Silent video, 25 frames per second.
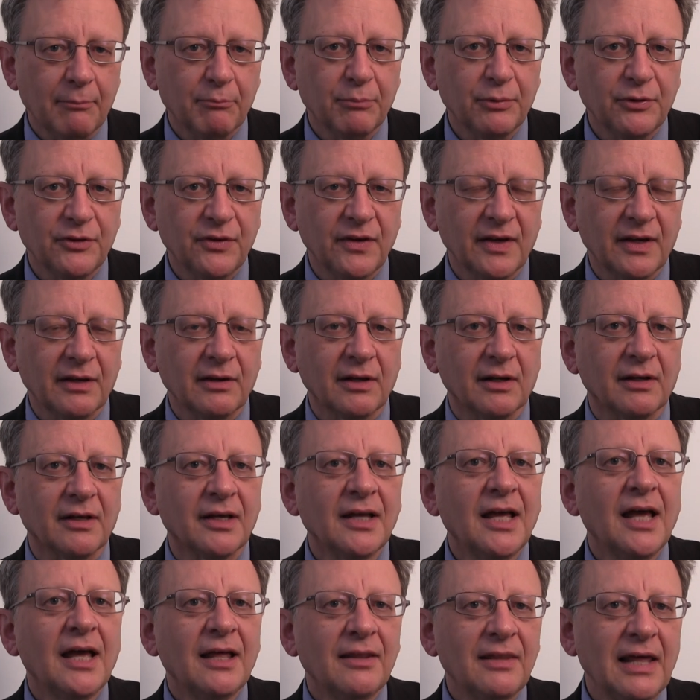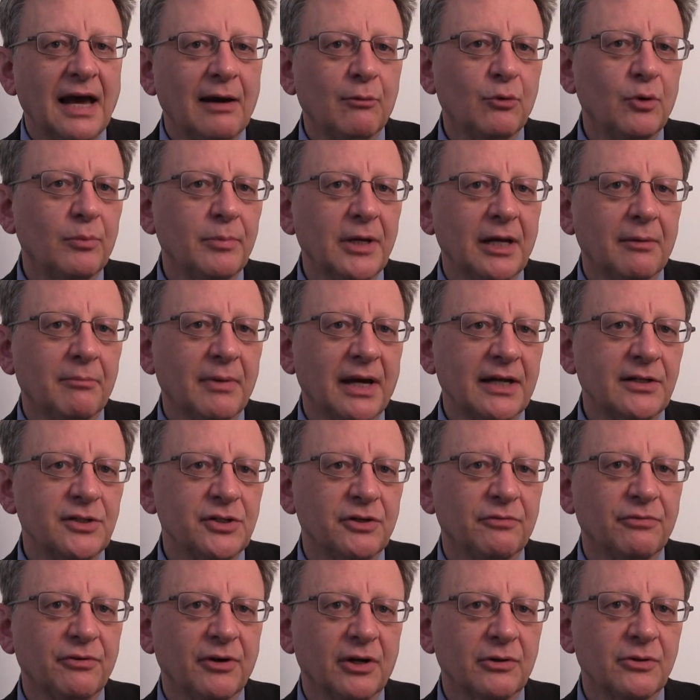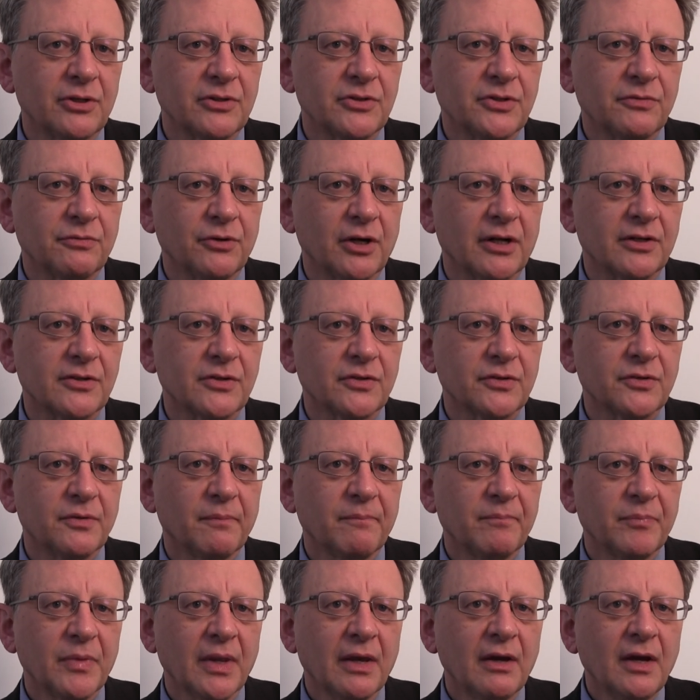in particular. That will be a major focus for us.